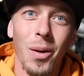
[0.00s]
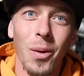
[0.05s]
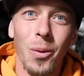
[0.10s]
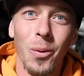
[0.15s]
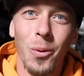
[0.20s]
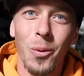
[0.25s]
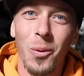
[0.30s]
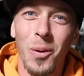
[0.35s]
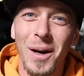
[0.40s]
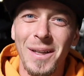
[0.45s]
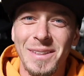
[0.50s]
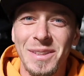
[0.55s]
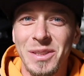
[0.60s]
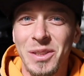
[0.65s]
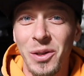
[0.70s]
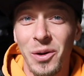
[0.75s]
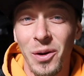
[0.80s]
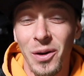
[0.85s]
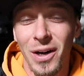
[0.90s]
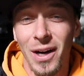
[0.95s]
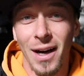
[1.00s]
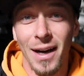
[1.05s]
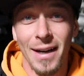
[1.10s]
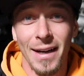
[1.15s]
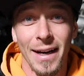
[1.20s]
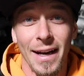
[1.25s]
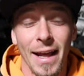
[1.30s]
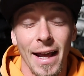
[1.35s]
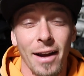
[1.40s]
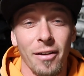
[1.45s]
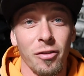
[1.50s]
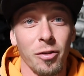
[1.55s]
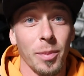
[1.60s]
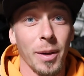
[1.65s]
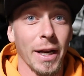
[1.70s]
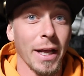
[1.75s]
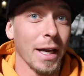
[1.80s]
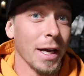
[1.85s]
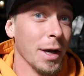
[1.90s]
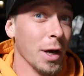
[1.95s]
What's going on today,
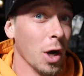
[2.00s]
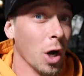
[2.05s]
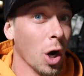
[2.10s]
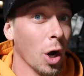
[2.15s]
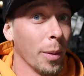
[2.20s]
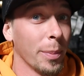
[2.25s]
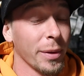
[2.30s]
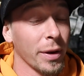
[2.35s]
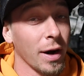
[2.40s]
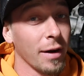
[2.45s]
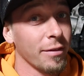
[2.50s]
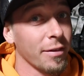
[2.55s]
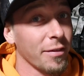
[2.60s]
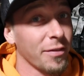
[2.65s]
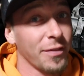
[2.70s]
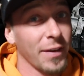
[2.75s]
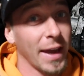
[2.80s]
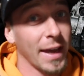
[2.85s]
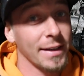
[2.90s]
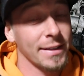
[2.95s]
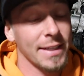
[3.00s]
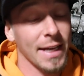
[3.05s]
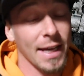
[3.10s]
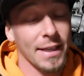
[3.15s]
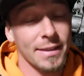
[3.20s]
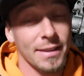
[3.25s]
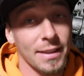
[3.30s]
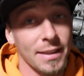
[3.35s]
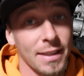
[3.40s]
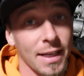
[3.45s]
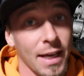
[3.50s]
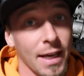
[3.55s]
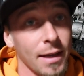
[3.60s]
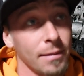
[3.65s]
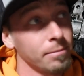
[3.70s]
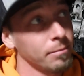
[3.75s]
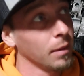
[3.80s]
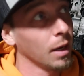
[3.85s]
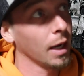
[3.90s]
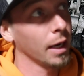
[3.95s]
everybody? Hope you're having a fantastic
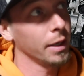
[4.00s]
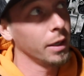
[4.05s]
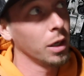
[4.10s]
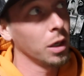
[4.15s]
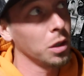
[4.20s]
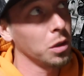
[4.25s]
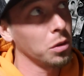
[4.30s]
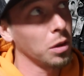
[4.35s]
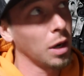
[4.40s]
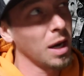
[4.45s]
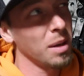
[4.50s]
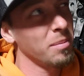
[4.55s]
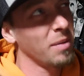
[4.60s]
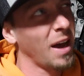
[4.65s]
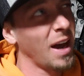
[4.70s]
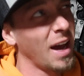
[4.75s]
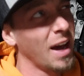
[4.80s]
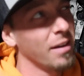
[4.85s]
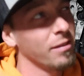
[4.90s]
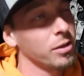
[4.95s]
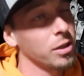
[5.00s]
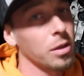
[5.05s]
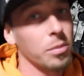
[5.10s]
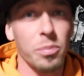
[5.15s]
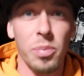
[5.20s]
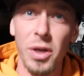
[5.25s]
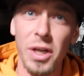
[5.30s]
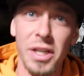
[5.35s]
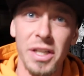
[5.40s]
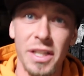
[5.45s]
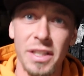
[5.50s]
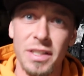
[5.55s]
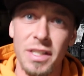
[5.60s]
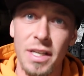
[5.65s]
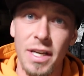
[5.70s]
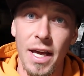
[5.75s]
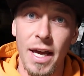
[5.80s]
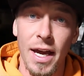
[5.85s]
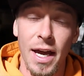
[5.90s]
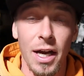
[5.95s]
day. I know I'm having a pretty
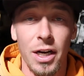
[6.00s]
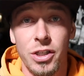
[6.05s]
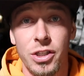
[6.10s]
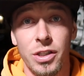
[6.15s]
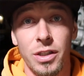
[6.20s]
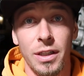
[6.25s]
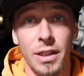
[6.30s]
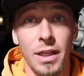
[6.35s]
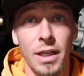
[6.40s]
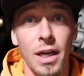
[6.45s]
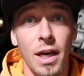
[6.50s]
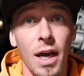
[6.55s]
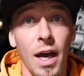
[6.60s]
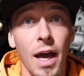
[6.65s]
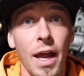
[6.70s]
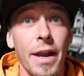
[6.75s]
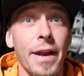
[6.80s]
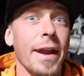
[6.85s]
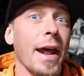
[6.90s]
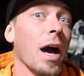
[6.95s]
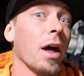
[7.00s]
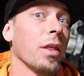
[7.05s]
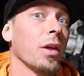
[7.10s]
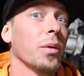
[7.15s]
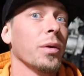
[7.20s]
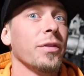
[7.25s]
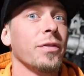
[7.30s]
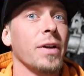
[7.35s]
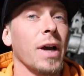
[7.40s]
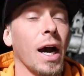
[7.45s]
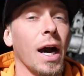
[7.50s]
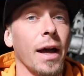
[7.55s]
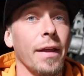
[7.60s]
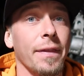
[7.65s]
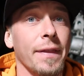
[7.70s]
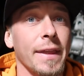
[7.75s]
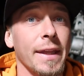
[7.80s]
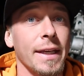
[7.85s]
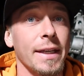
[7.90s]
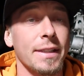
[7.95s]
decent day, actually. Now that we've
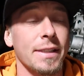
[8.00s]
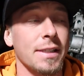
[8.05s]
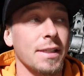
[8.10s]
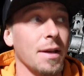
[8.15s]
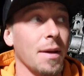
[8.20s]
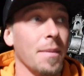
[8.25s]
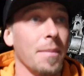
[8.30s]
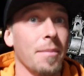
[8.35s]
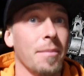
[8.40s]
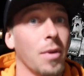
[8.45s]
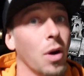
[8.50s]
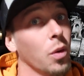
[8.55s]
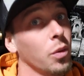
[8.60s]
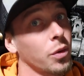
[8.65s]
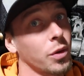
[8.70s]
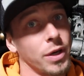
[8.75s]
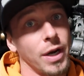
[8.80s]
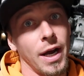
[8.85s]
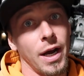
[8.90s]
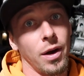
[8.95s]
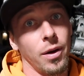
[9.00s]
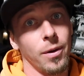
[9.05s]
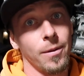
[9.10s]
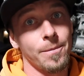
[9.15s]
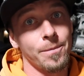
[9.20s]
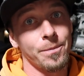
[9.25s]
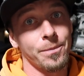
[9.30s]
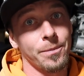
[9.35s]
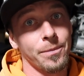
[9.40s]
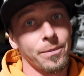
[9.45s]
got this motor out,